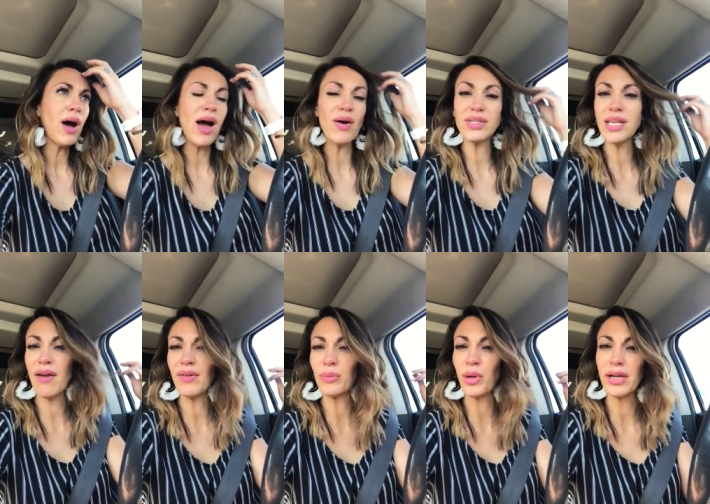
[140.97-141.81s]
I was
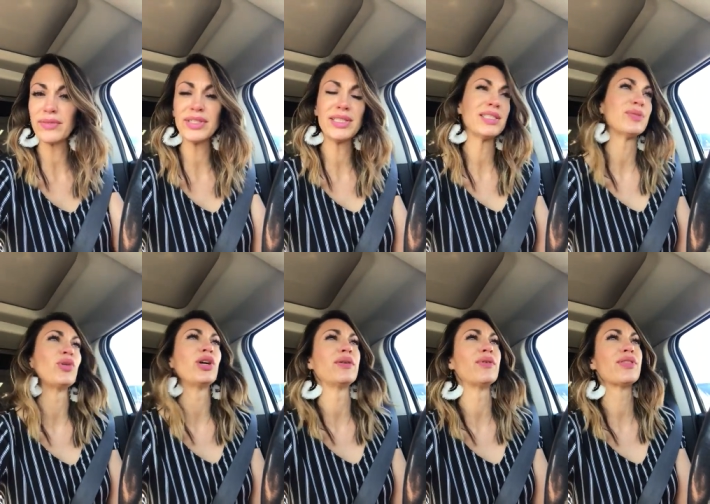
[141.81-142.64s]
having breakfast this
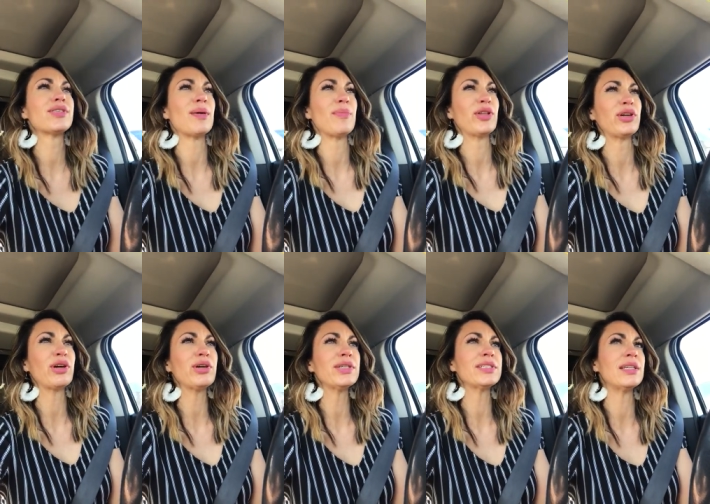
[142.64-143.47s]
morning with some of the
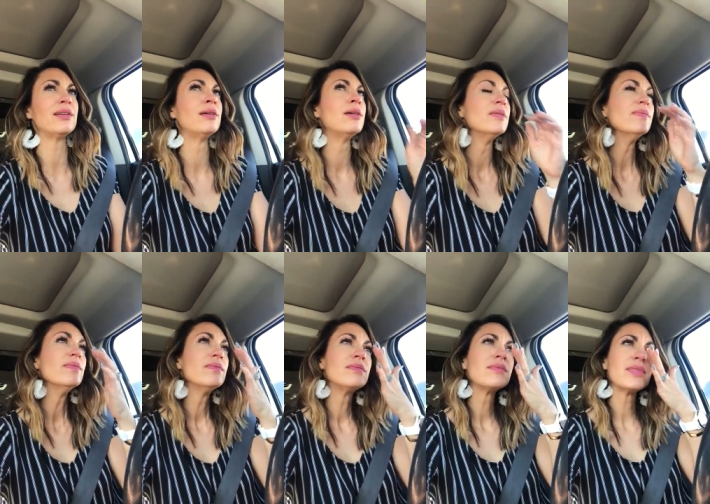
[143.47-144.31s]
girls and
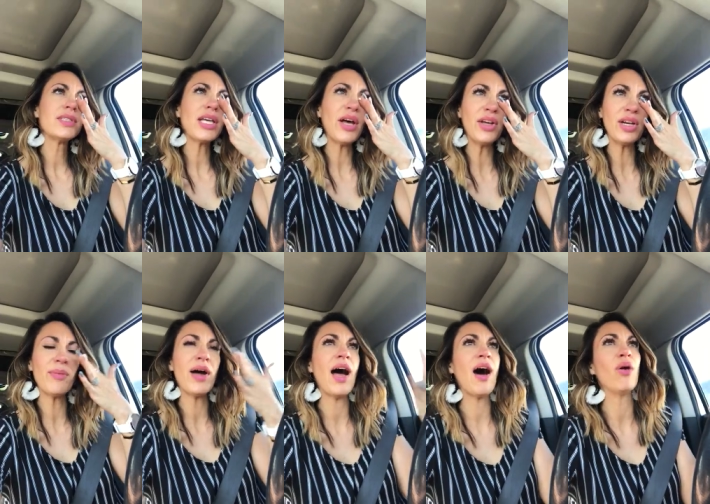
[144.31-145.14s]
telling them
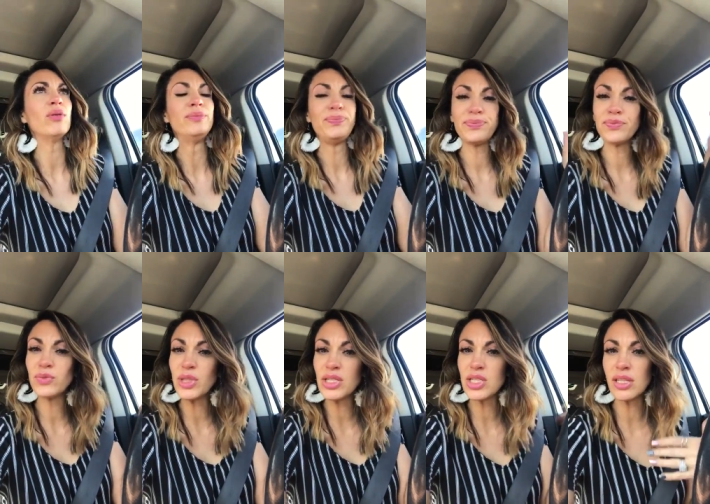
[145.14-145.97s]
how
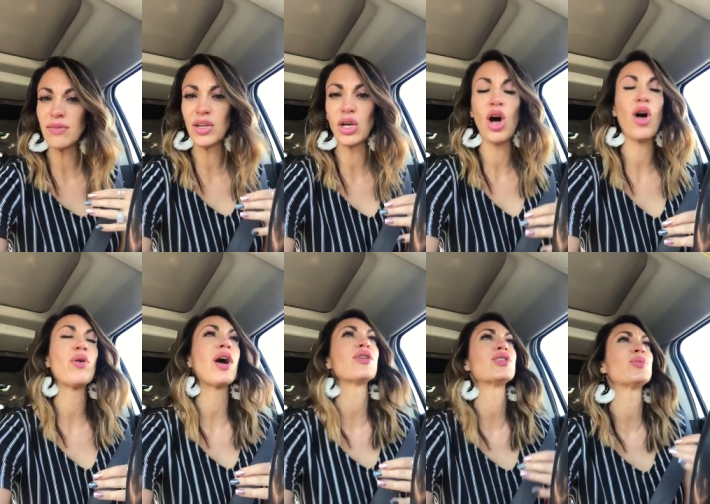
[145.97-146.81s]
we used to live in
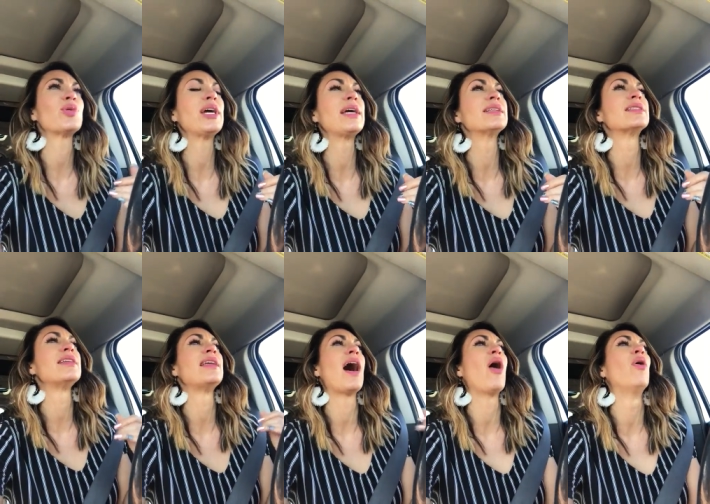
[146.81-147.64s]
Colorado Springs
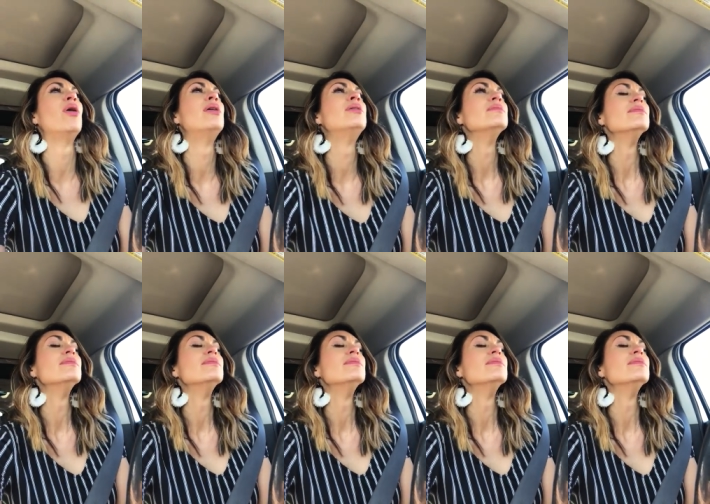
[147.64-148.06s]
and now